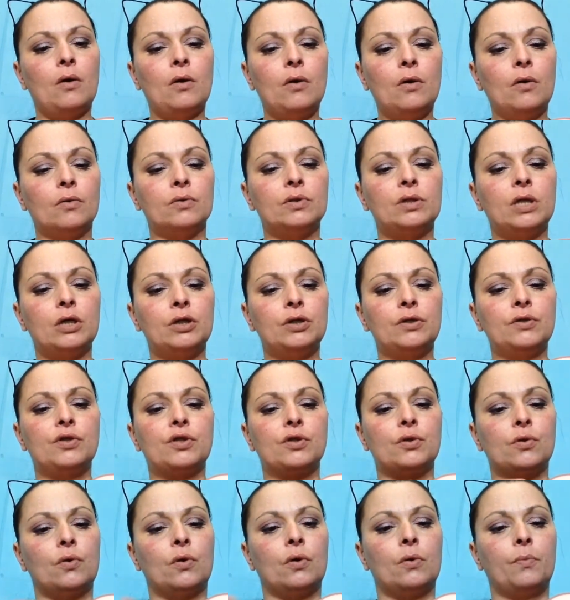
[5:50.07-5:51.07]
oh, Touch in
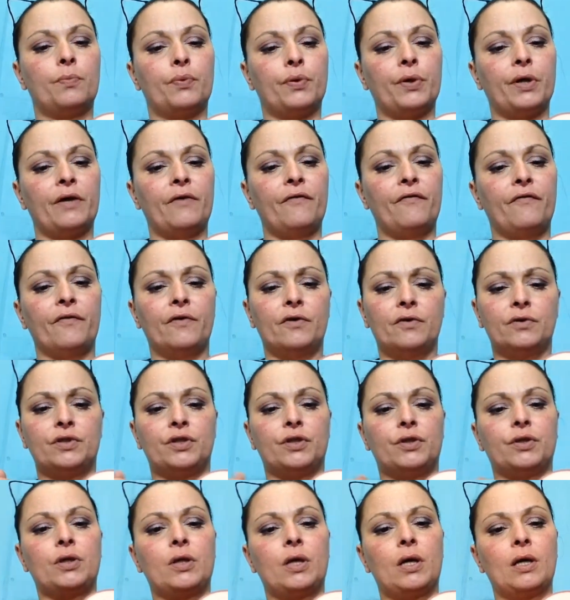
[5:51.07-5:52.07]
Sol, Pretty
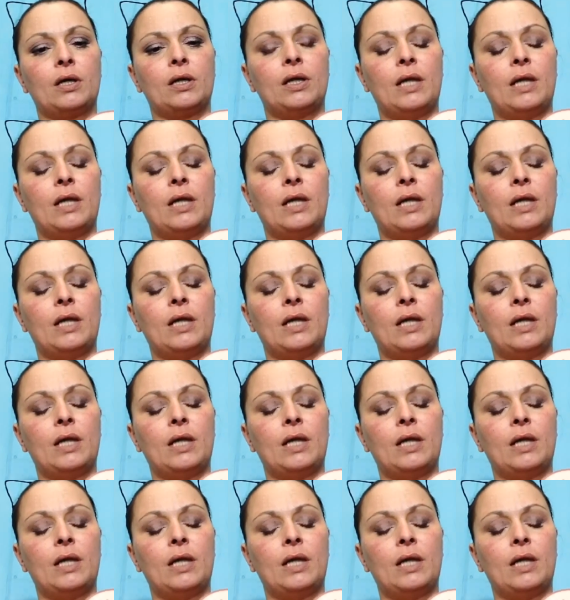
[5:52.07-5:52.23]
Filter,